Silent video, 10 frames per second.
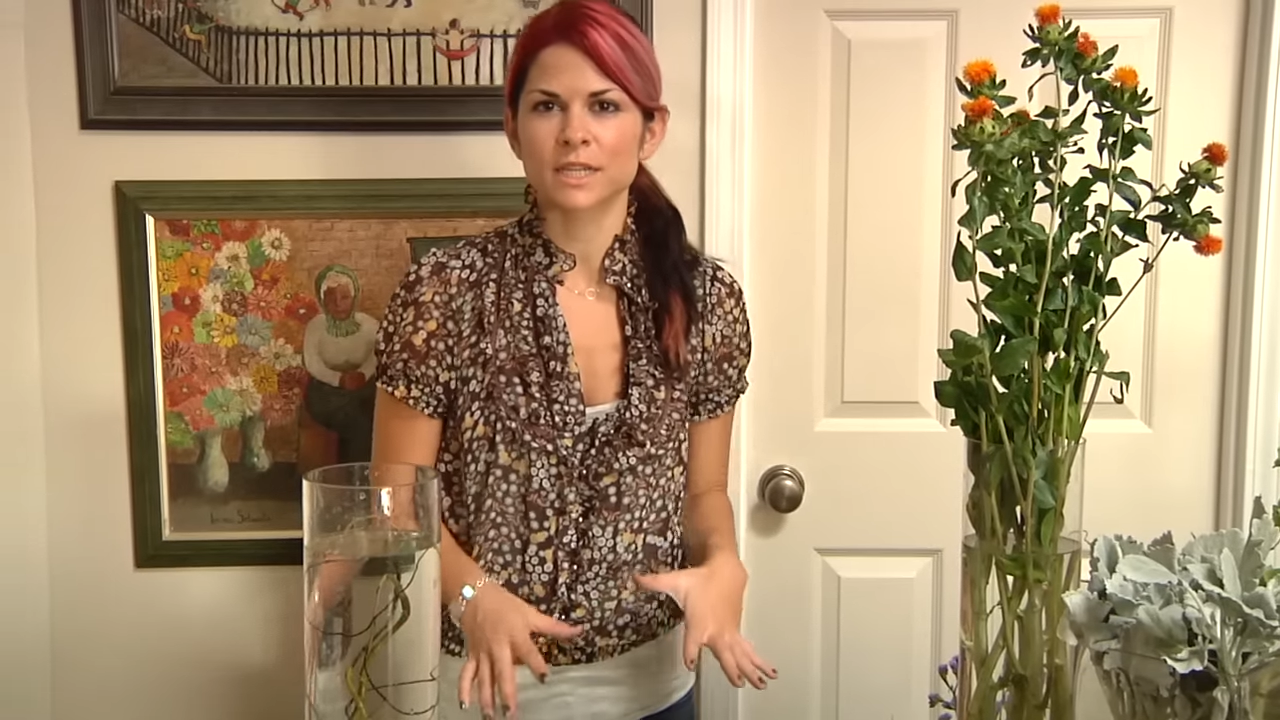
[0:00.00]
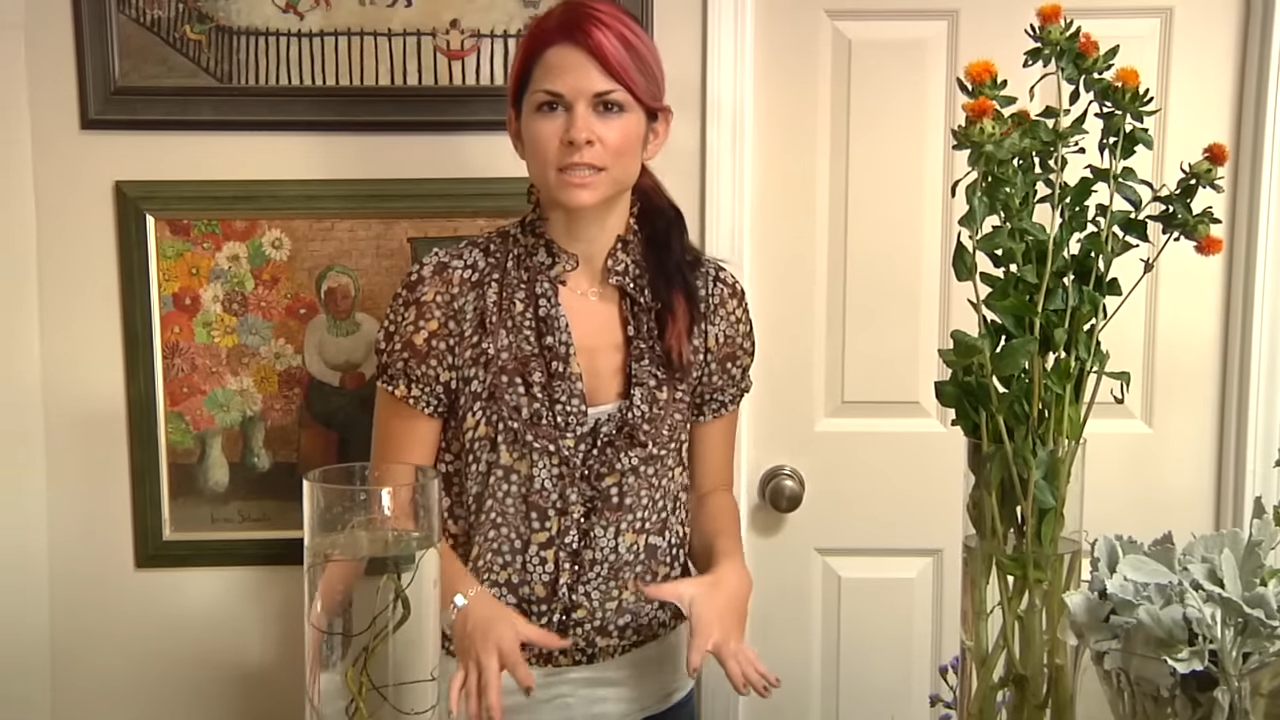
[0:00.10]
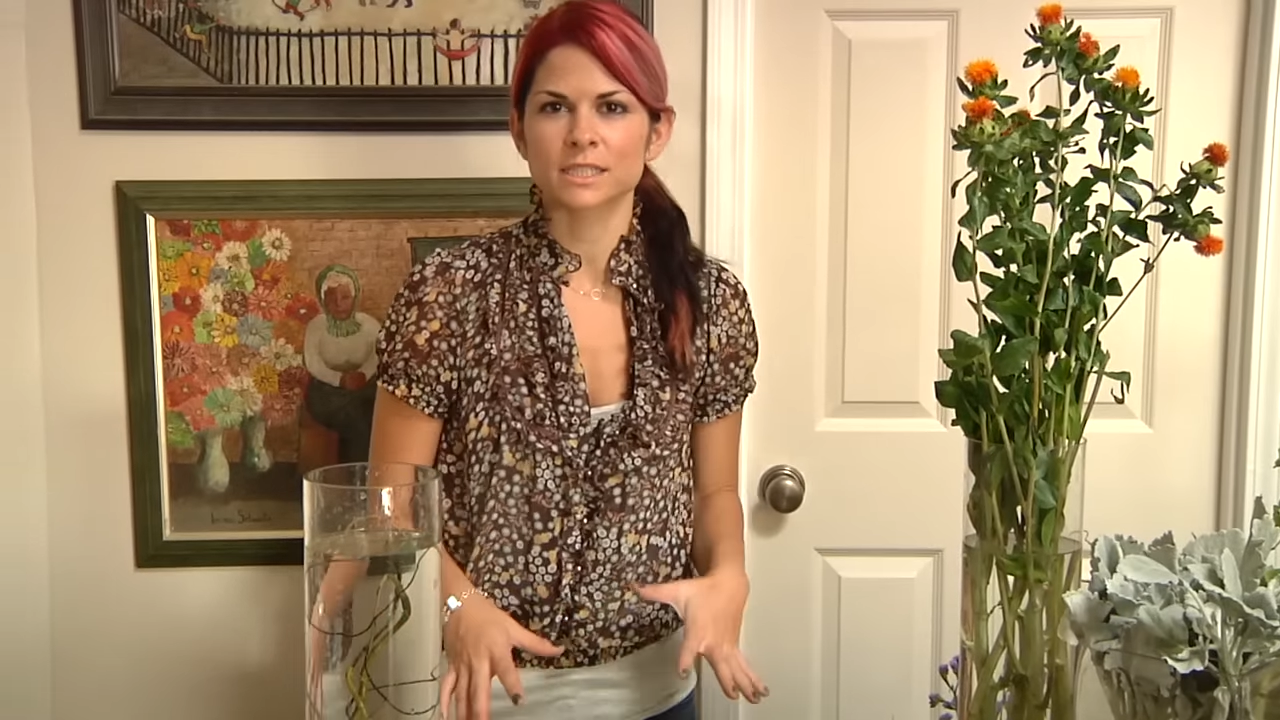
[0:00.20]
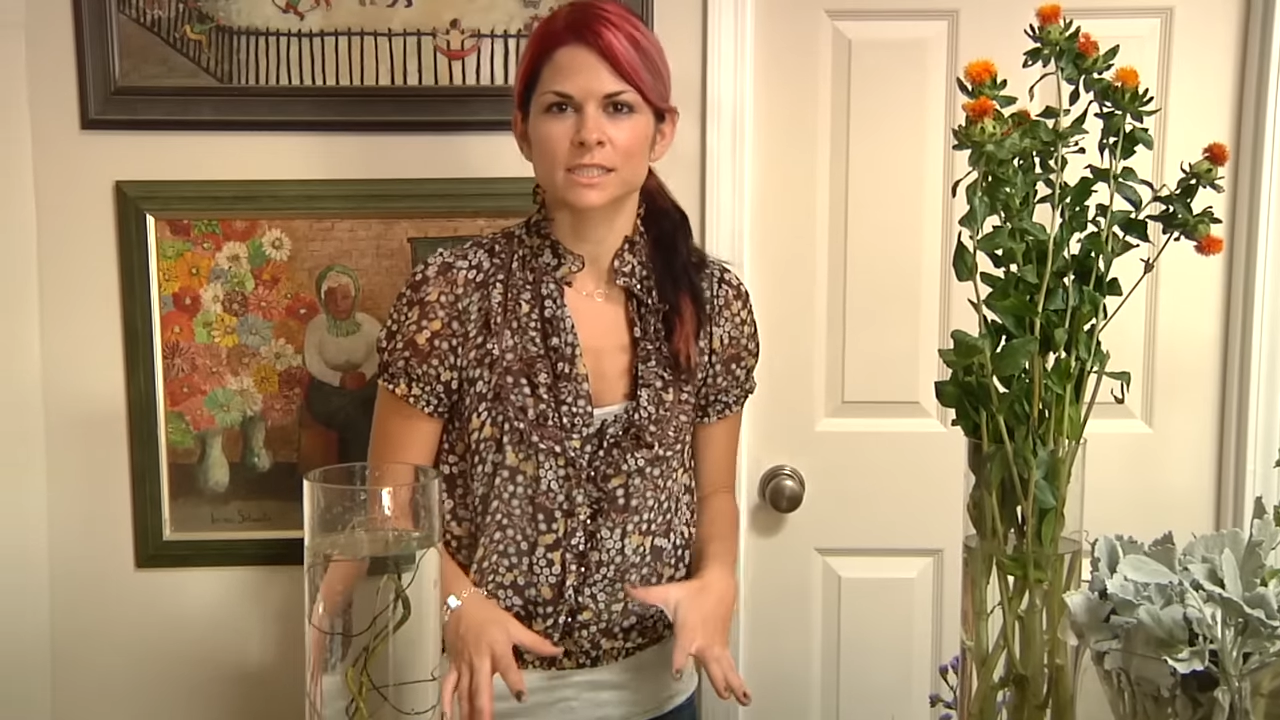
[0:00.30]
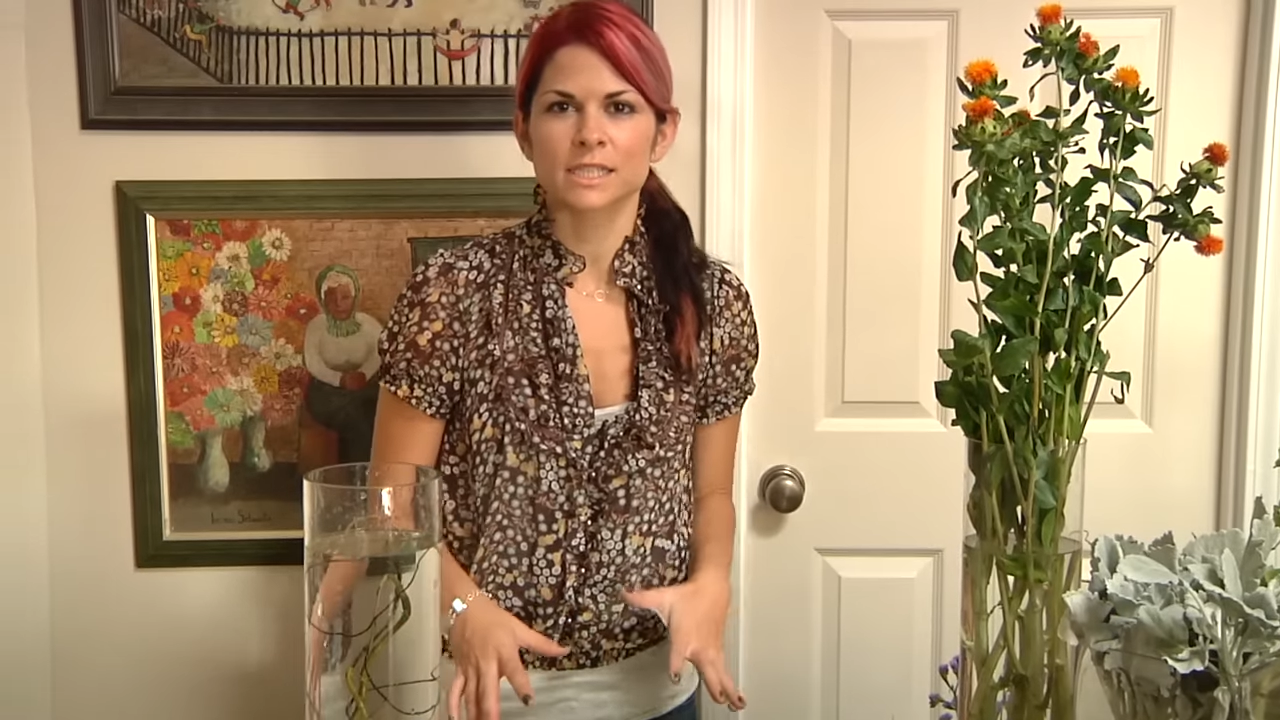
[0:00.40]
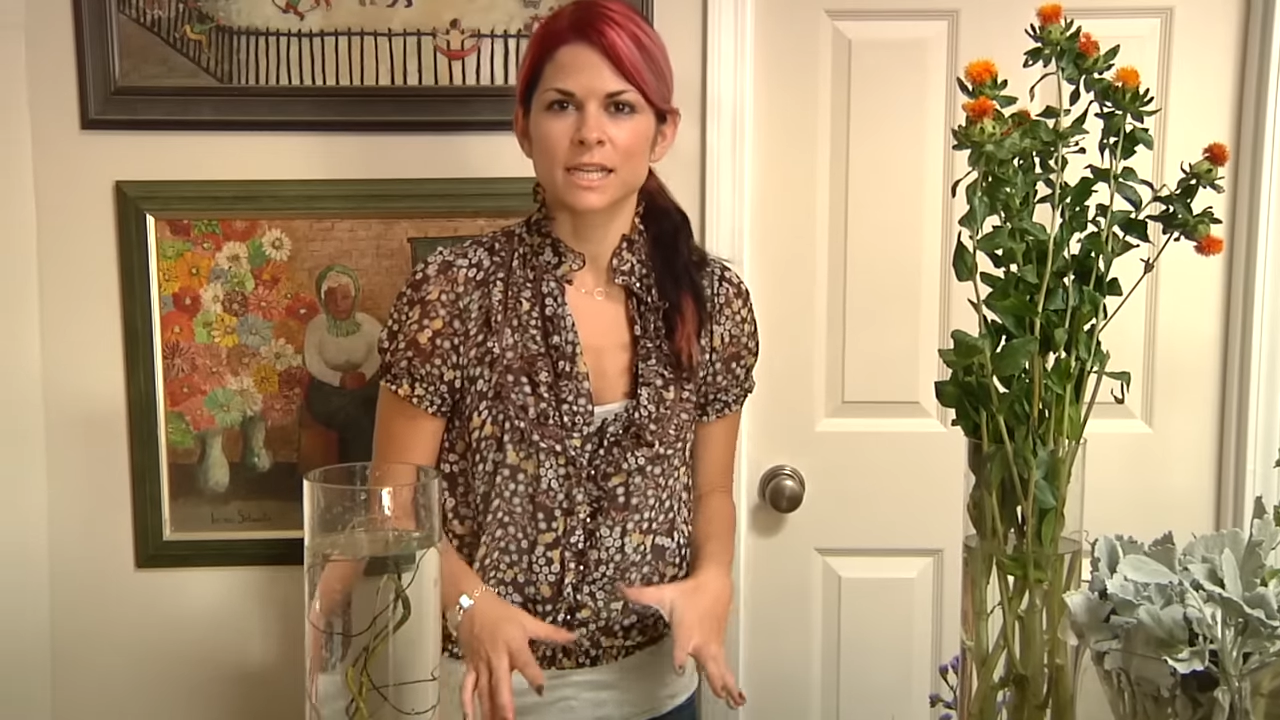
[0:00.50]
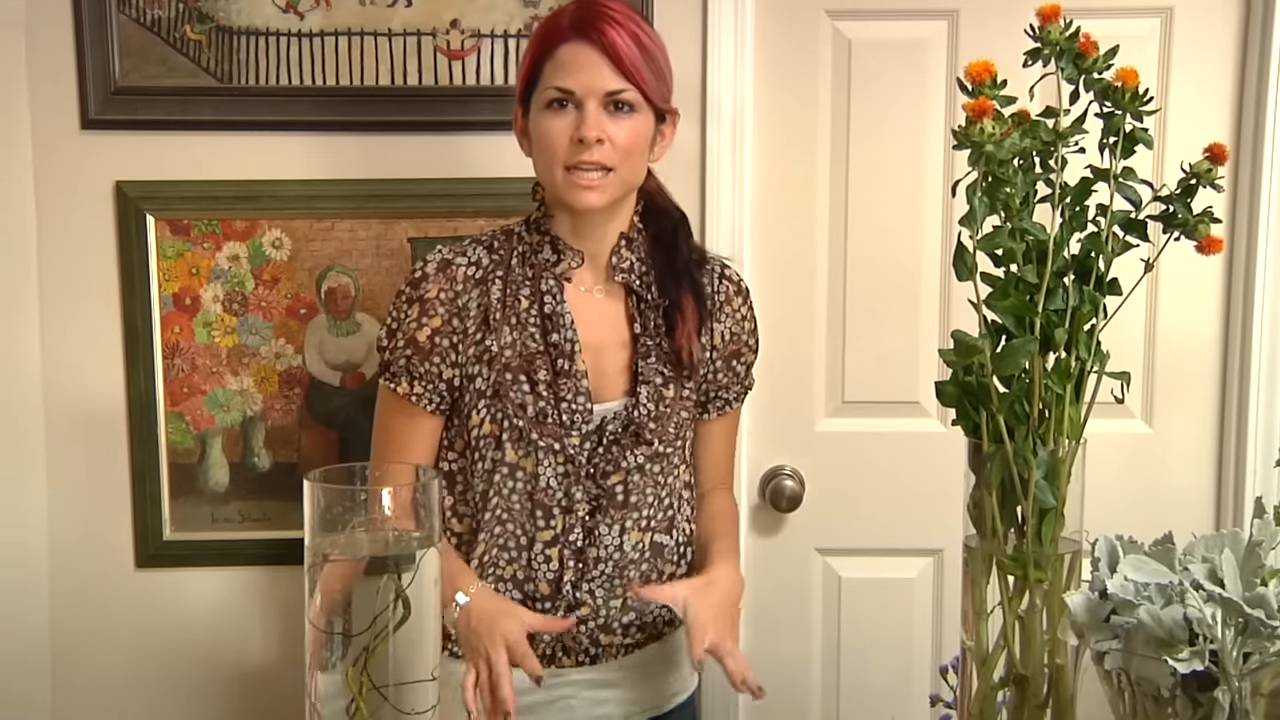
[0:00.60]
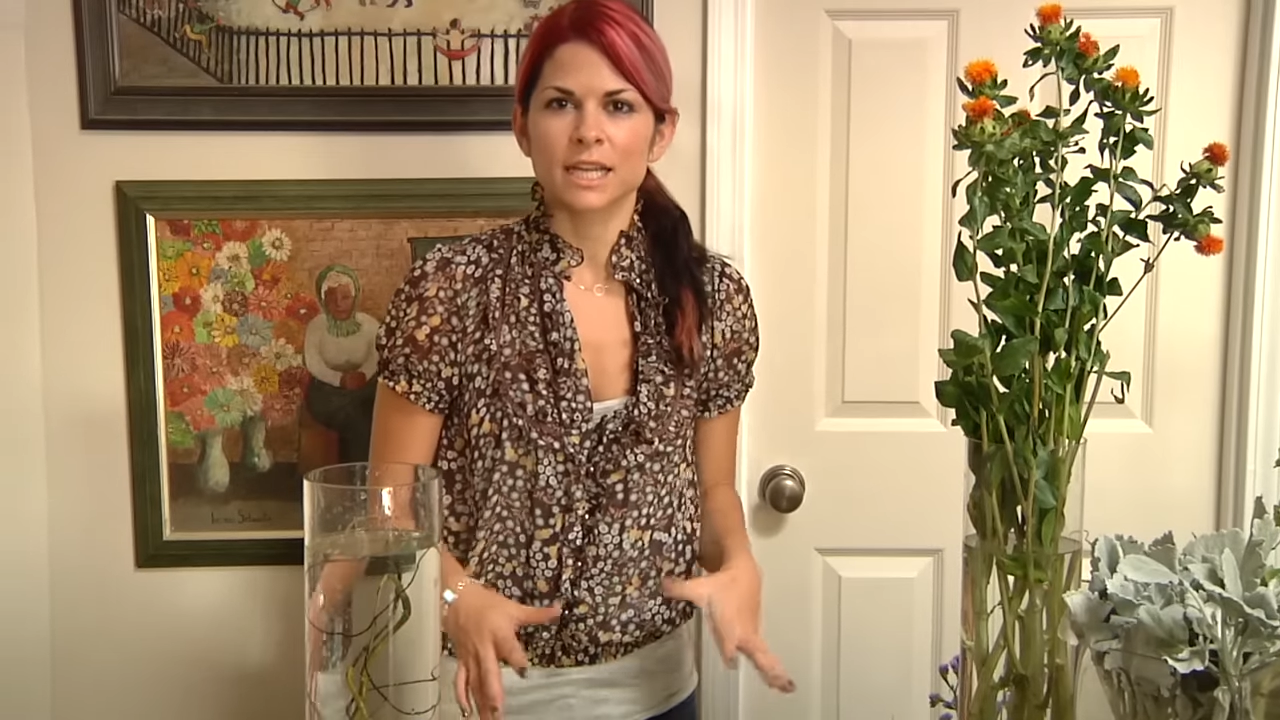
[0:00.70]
because